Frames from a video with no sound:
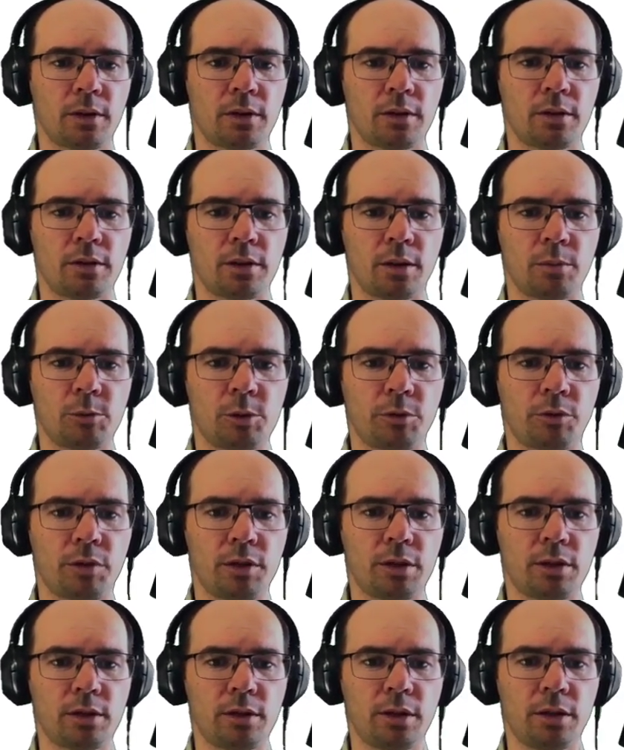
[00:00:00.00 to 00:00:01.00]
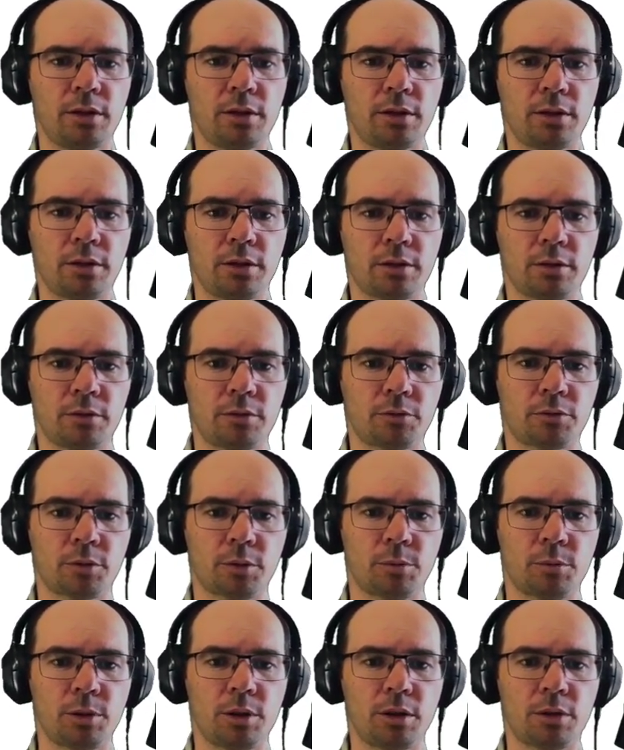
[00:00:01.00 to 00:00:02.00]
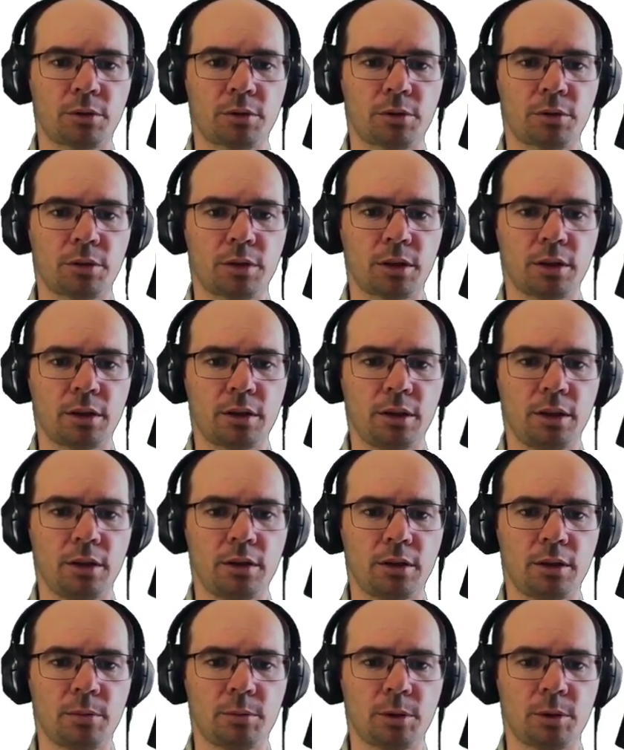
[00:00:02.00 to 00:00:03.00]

sum of this list from 0 to 16 seems